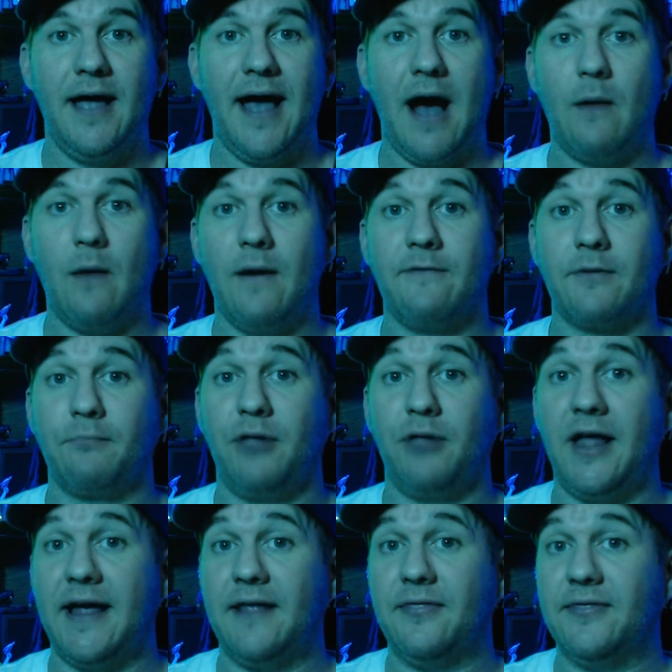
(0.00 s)
However,
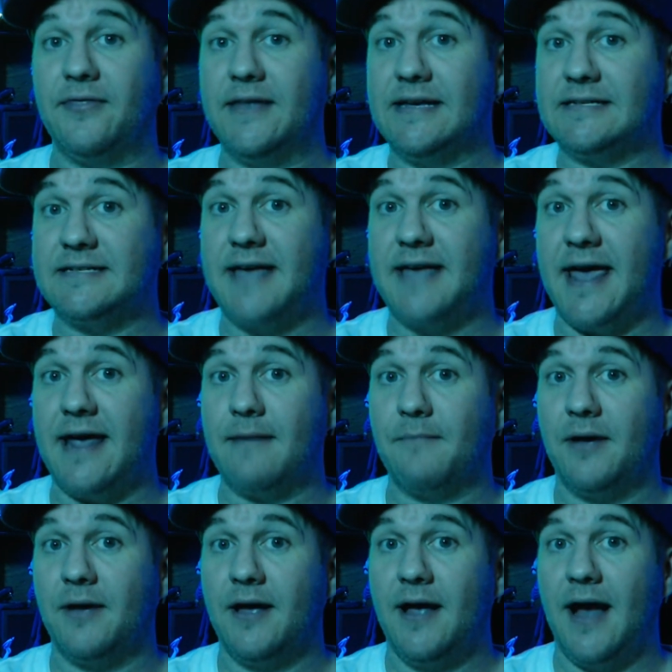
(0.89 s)
playing this
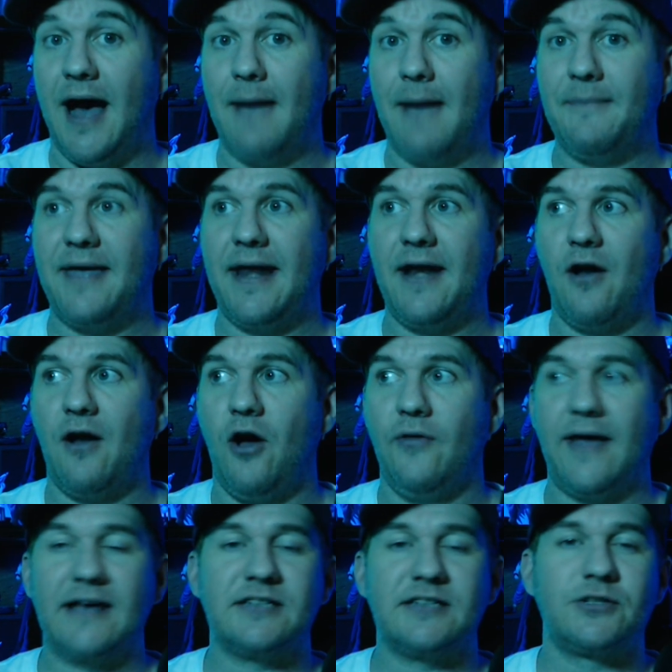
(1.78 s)
game, I'm getting
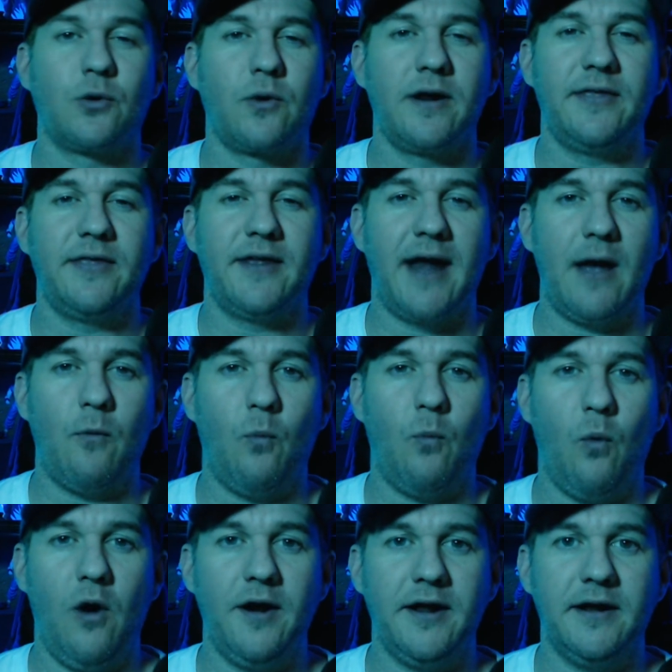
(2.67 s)
all that story that I
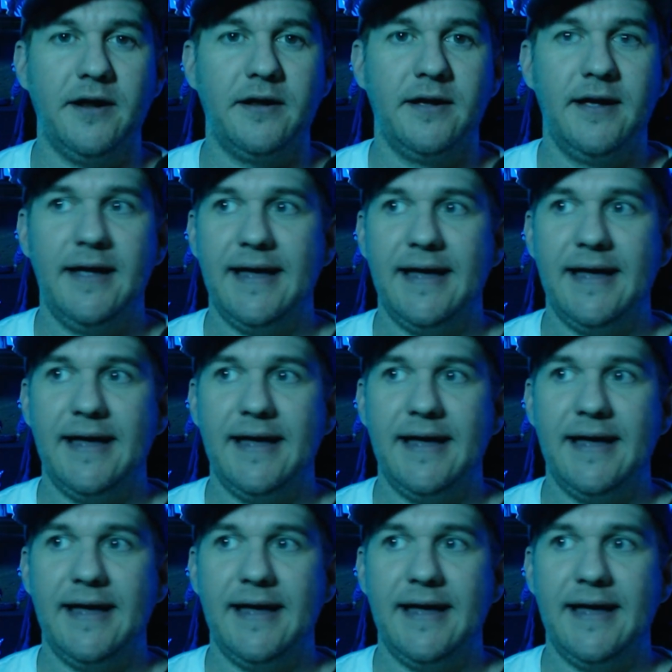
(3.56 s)
wanted.